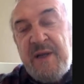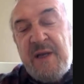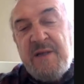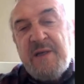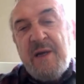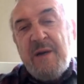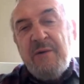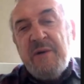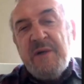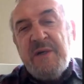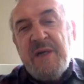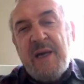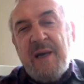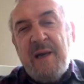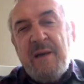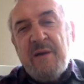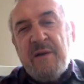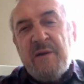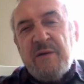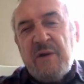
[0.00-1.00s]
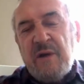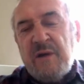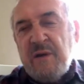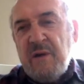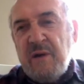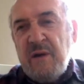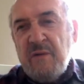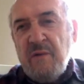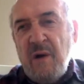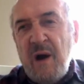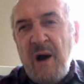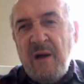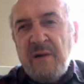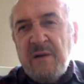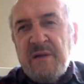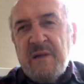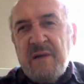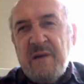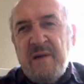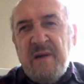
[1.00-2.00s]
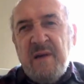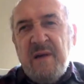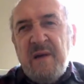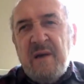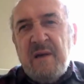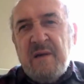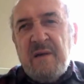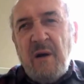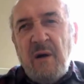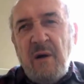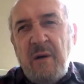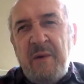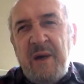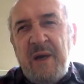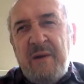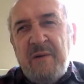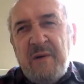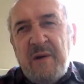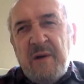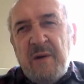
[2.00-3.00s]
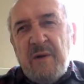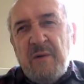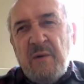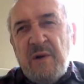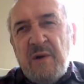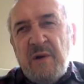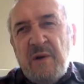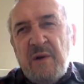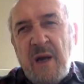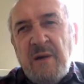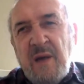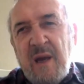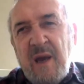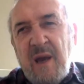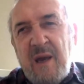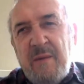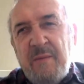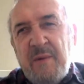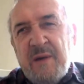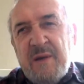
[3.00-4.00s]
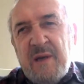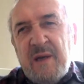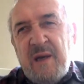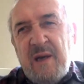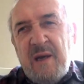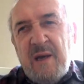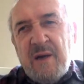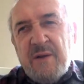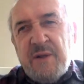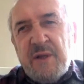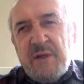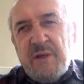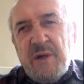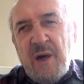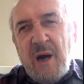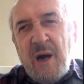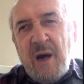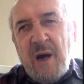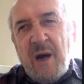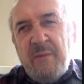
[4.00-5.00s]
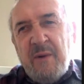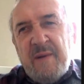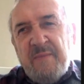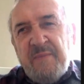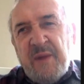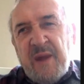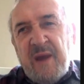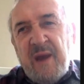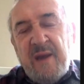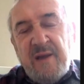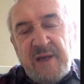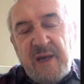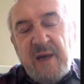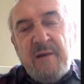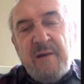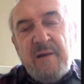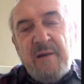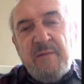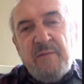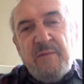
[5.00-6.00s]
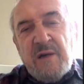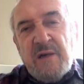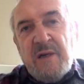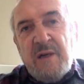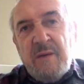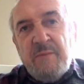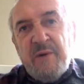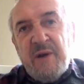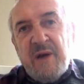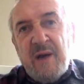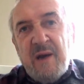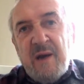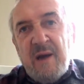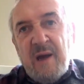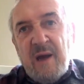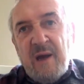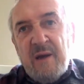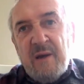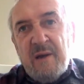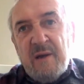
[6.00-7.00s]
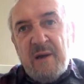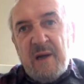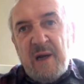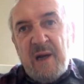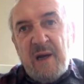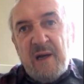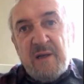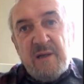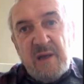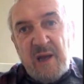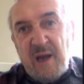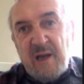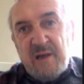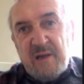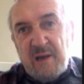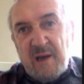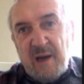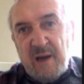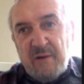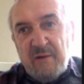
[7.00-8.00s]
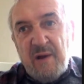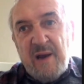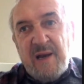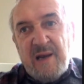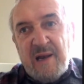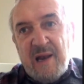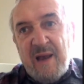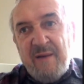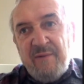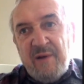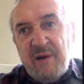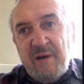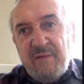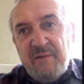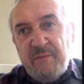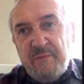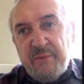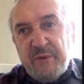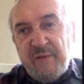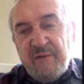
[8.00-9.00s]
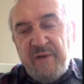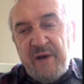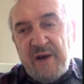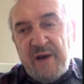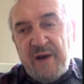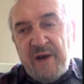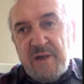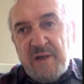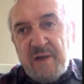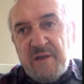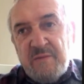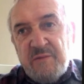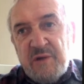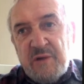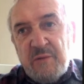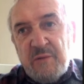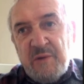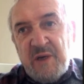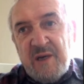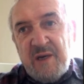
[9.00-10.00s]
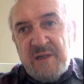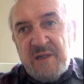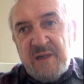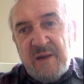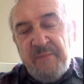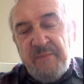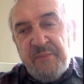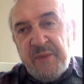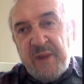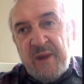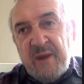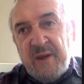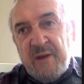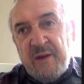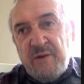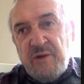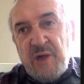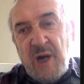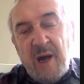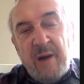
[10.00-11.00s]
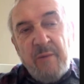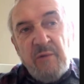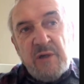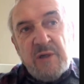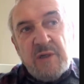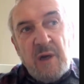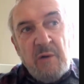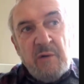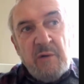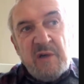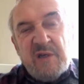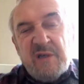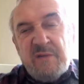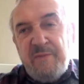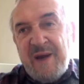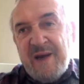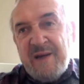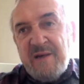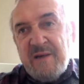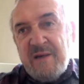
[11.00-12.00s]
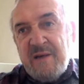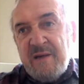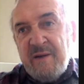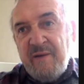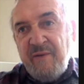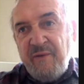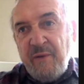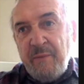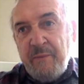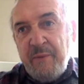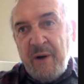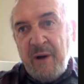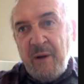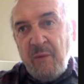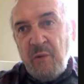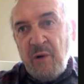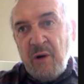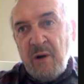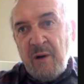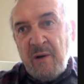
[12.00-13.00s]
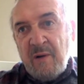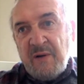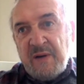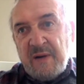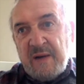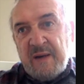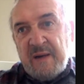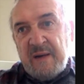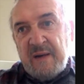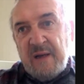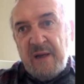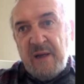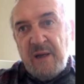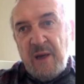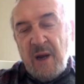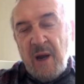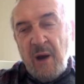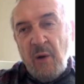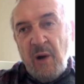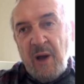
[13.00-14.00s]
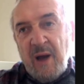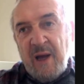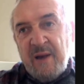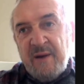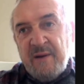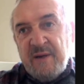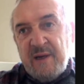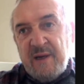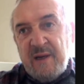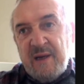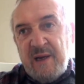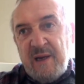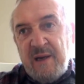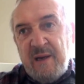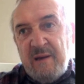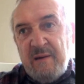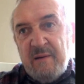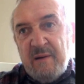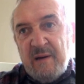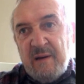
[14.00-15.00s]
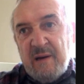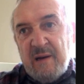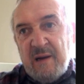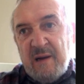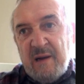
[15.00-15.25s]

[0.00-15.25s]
But that's how ridiculous it was. So, I mean, when John came and he got the job, he did certainly bring a great level of professionalism to, because John was so respected in the football world, you know, and he,